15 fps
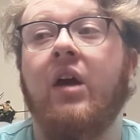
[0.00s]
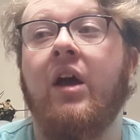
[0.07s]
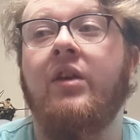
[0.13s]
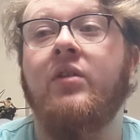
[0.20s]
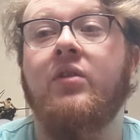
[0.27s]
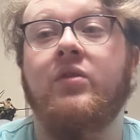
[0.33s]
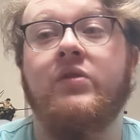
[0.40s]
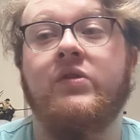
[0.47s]

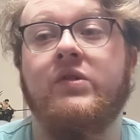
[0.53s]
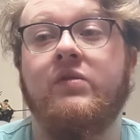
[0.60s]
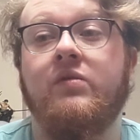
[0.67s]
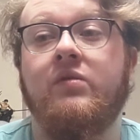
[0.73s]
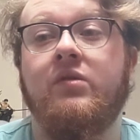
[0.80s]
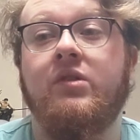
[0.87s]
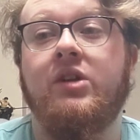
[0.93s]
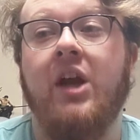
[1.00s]
And or just
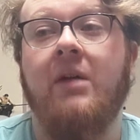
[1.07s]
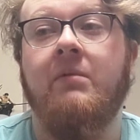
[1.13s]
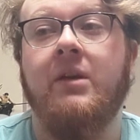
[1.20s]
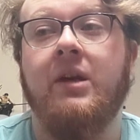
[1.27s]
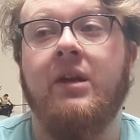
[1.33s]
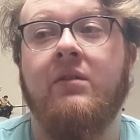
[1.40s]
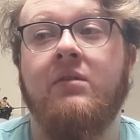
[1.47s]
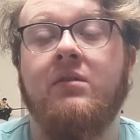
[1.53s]

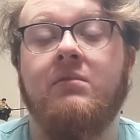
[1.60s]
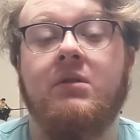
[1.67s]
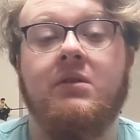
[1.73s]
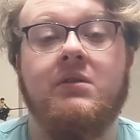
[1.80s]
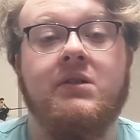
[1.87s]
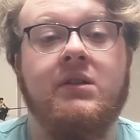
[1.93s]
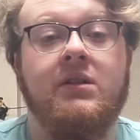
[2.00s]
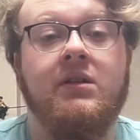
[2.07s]
jamming out to
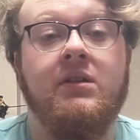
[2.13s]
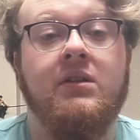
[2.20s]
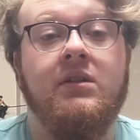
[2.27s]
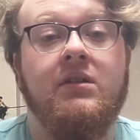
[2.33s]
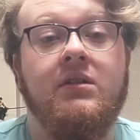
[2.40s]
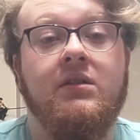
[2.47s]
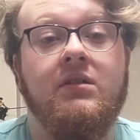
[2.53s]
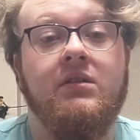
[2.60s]
music
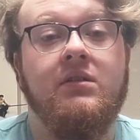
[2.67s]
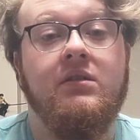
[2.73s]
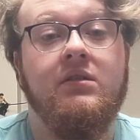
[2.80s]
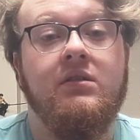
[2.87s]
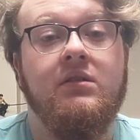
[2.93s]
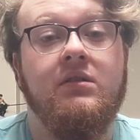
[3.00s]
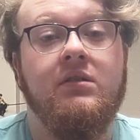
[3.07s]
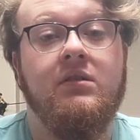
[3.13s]

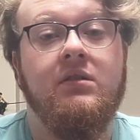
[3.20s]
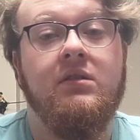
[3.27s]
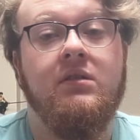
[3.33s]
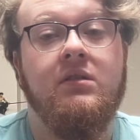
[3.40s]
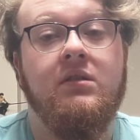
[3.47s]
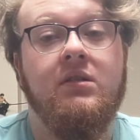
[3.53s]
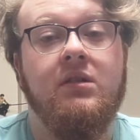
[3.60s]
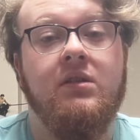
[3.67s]

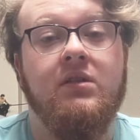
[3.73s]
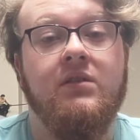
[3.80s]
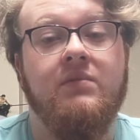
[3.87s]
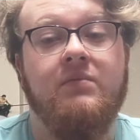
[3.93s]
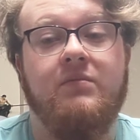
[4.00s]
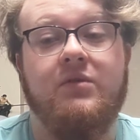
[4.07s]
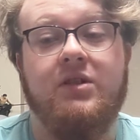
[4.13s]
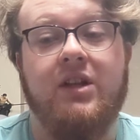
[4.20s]
and
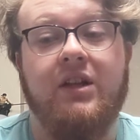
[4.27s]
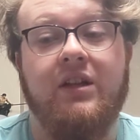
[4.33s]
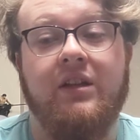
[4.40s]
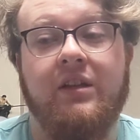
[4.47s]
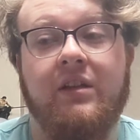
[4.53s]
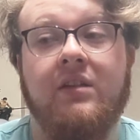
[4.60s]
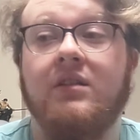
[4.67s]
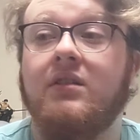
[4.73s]
just
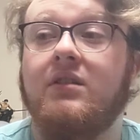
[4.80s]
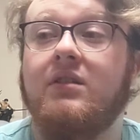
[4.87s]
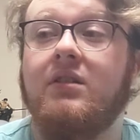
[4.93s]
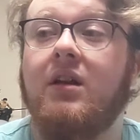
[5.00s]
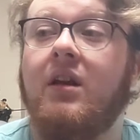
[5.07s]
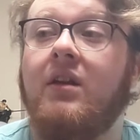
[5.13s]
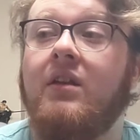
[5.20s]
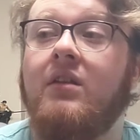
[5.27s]
chilling
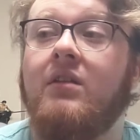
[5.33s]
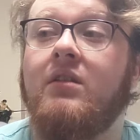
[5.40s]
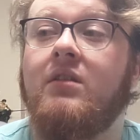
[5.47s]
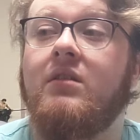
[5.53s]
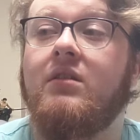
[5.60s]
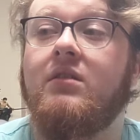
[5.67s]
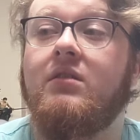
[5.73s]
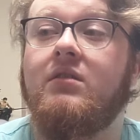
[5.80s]
and
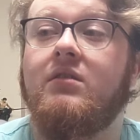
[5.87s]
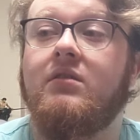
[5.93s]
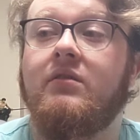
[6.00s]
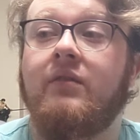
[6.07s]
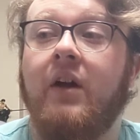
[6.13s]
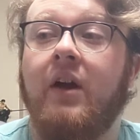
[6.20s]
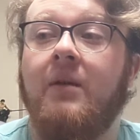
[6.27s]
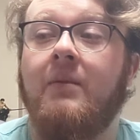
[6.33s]

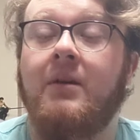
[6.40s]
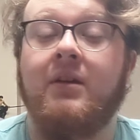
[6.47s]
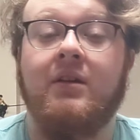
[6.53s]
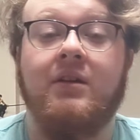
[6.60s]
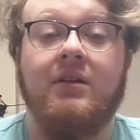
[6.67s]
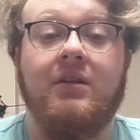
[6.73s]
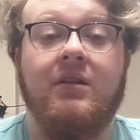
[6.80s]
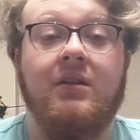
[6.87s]
vibing
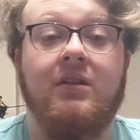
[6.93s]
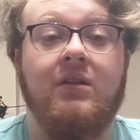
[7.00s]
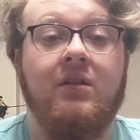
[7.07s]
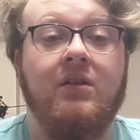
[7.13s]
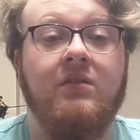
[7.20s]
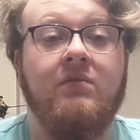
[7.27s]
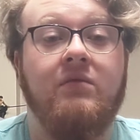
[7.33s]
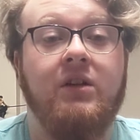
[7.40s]
and
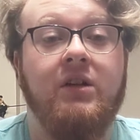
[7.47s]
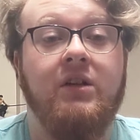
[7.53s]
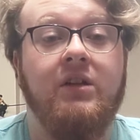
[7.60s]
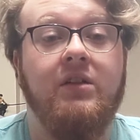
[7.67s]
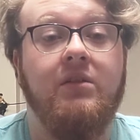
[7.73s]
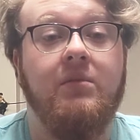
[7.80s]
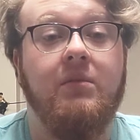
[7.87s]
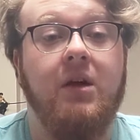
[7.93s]
not really
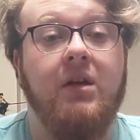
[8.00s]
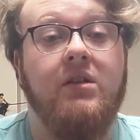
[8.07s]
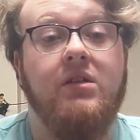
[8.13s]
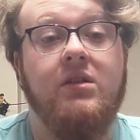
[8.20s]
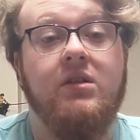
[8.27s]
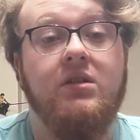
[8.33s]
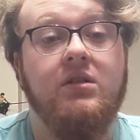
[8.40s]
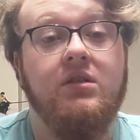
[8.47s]
doing
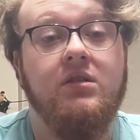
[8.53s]
much.